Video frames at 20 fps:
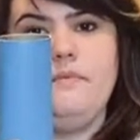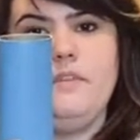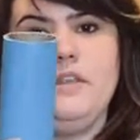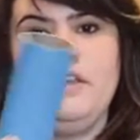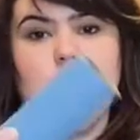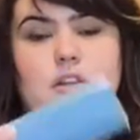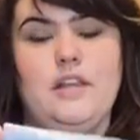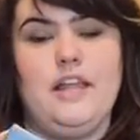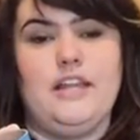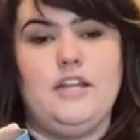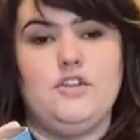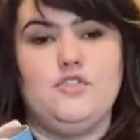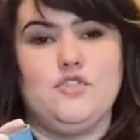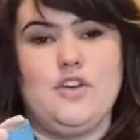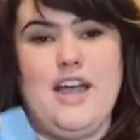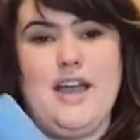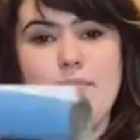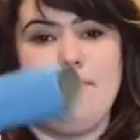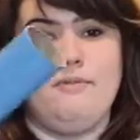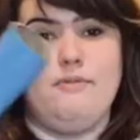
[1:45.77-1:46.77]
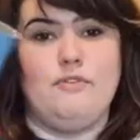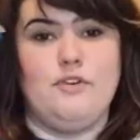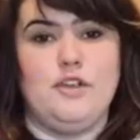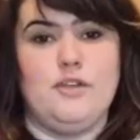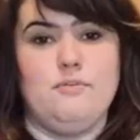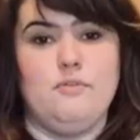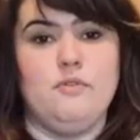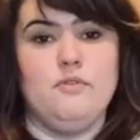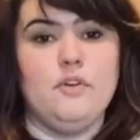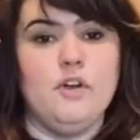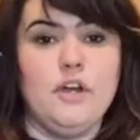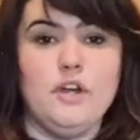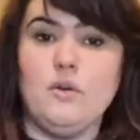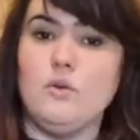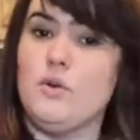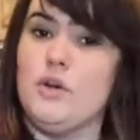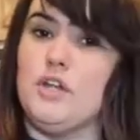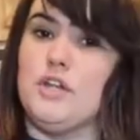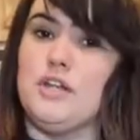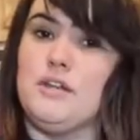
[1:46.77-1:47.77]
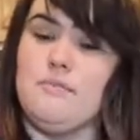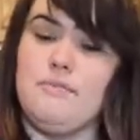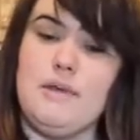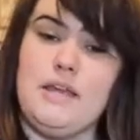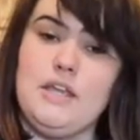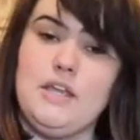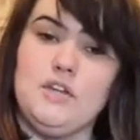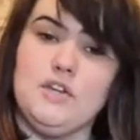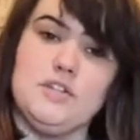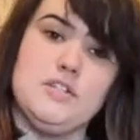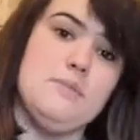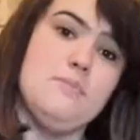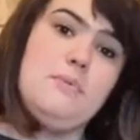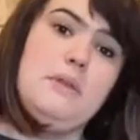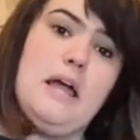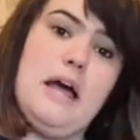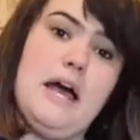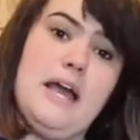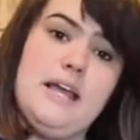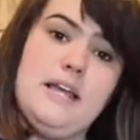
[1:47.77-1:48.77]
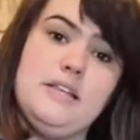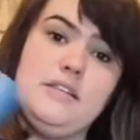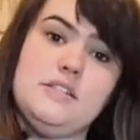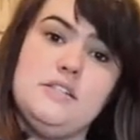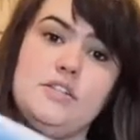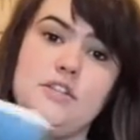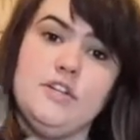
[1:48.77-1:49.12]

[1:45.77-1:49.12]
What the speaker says: let it dry before you move on, or you can make your supplies,